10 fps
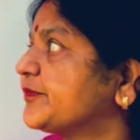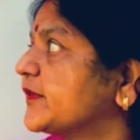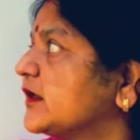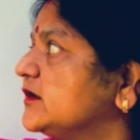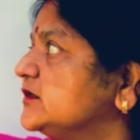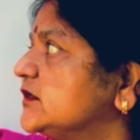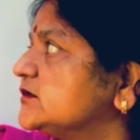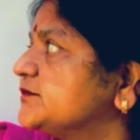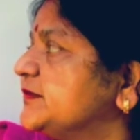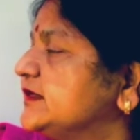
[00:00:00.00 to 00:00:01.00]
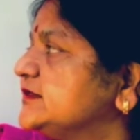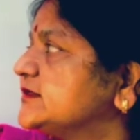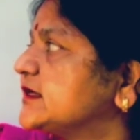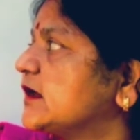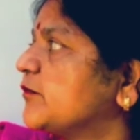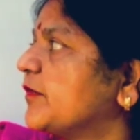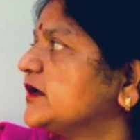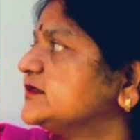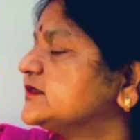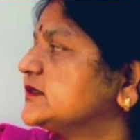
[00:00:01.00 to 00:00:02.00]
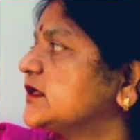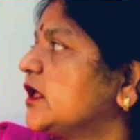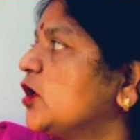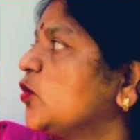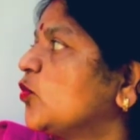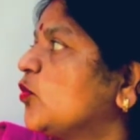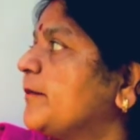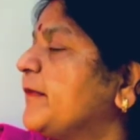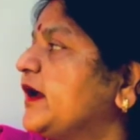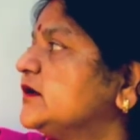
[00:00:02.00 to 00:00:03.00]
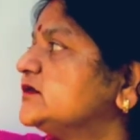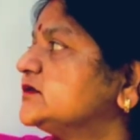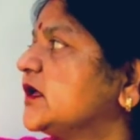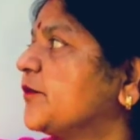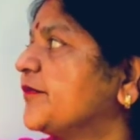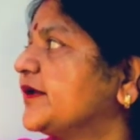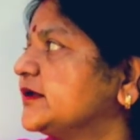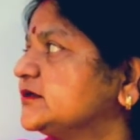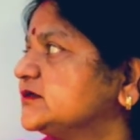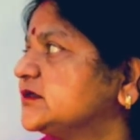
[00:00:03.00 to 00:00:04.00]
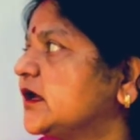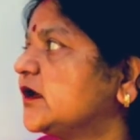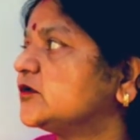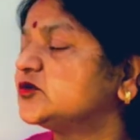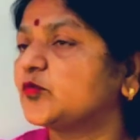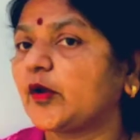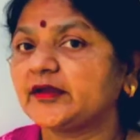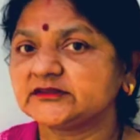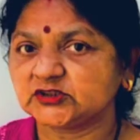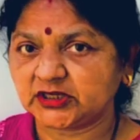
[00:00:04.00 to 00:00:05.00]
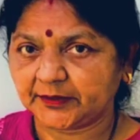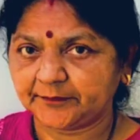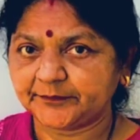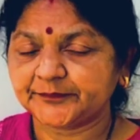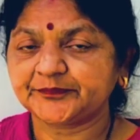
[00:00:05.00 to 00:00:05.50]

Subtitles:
Molders means a person who molds dough into a shape.